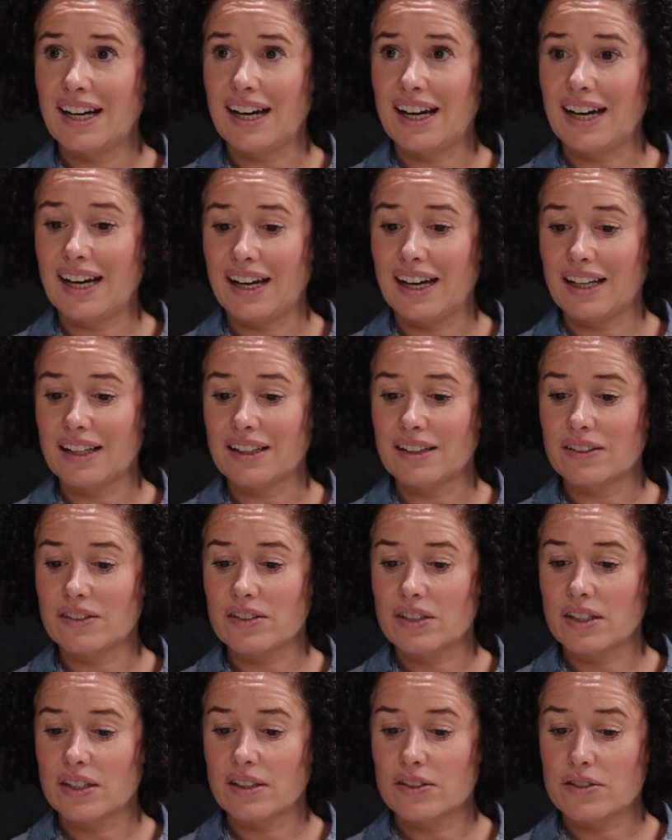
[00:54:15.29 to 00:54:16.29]
and
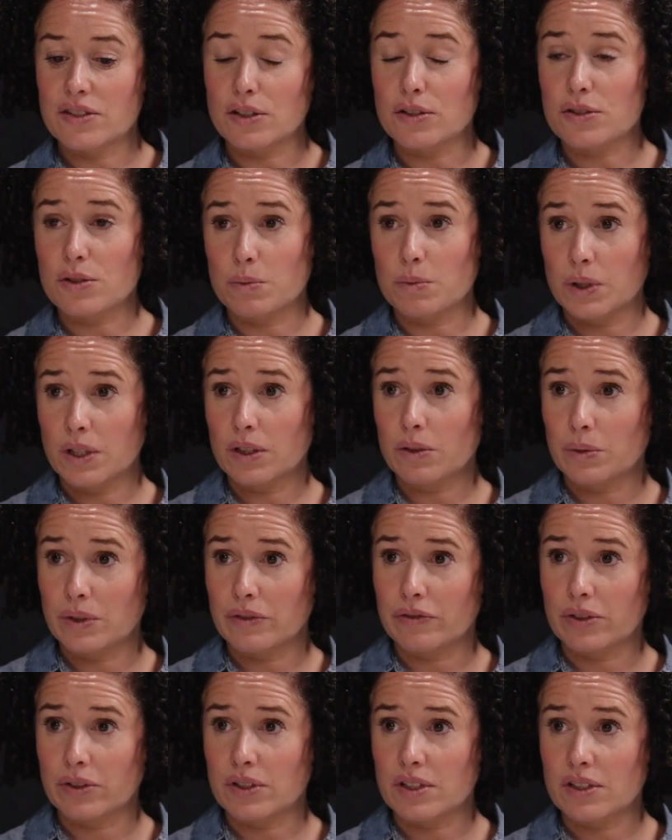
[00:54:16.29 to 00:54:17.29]
start to work with
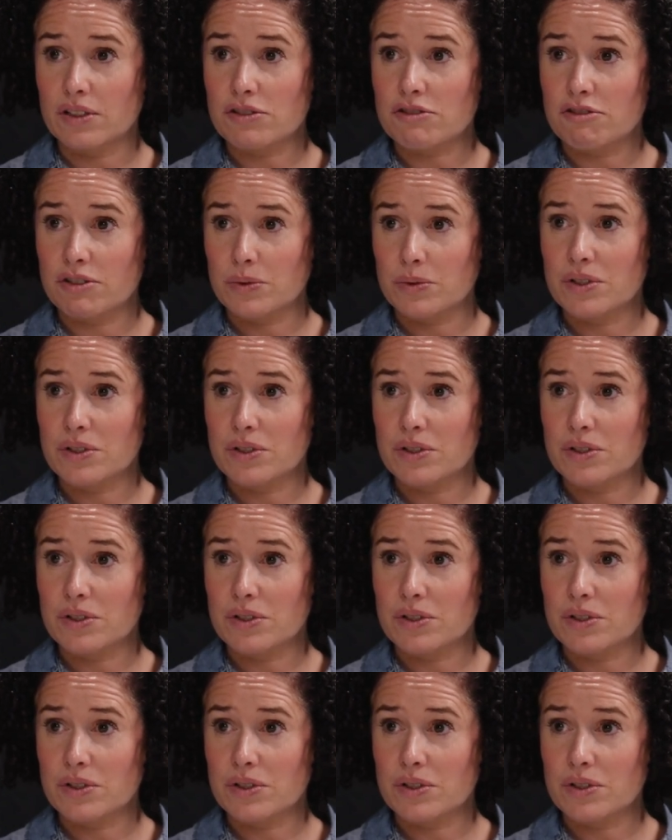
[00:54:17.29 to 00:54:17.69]
food industry,